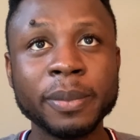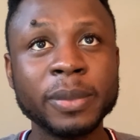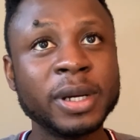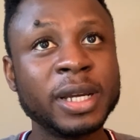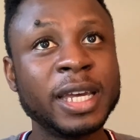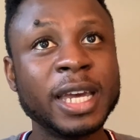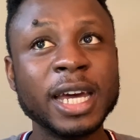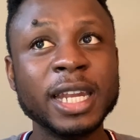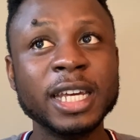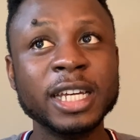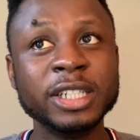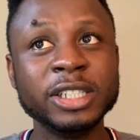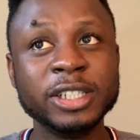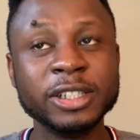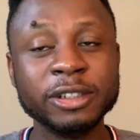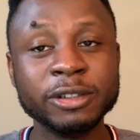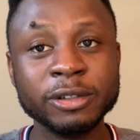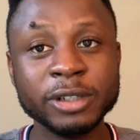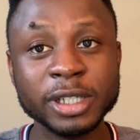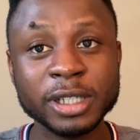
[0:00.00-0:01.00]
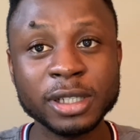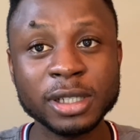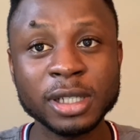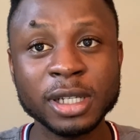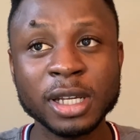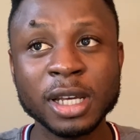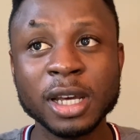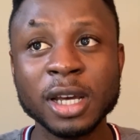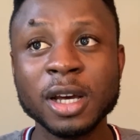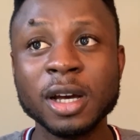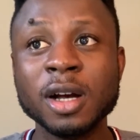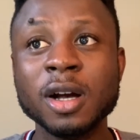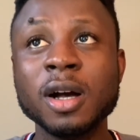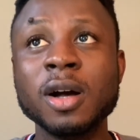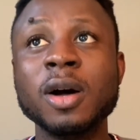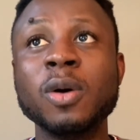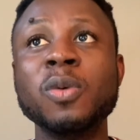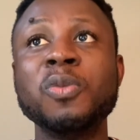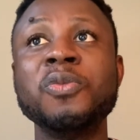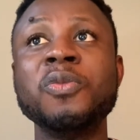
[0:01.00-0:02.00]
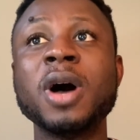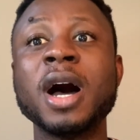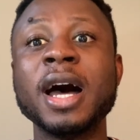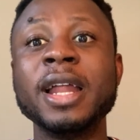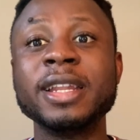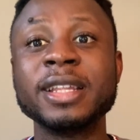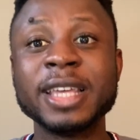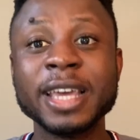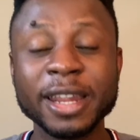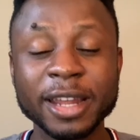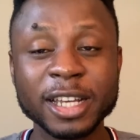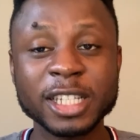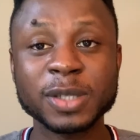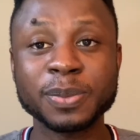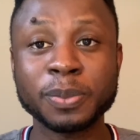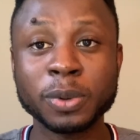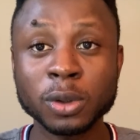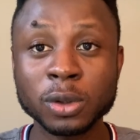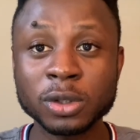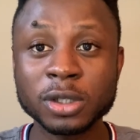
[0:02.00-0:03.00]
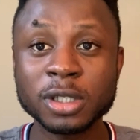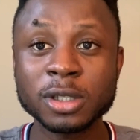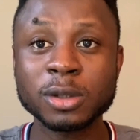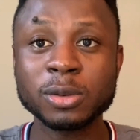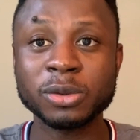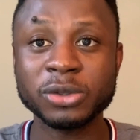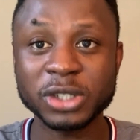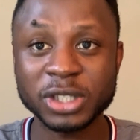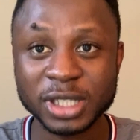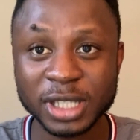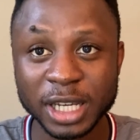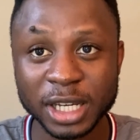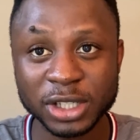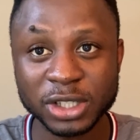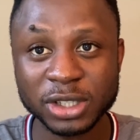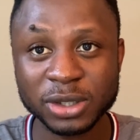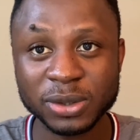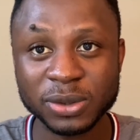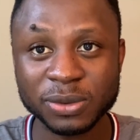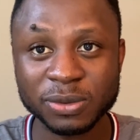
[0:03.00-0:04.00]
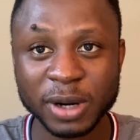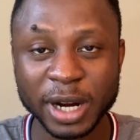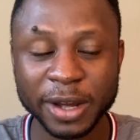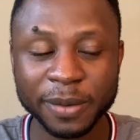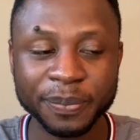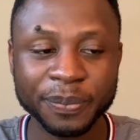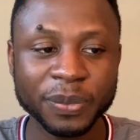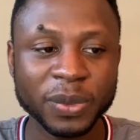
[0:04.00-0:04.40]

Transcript: get a degree and get exposed to research, right?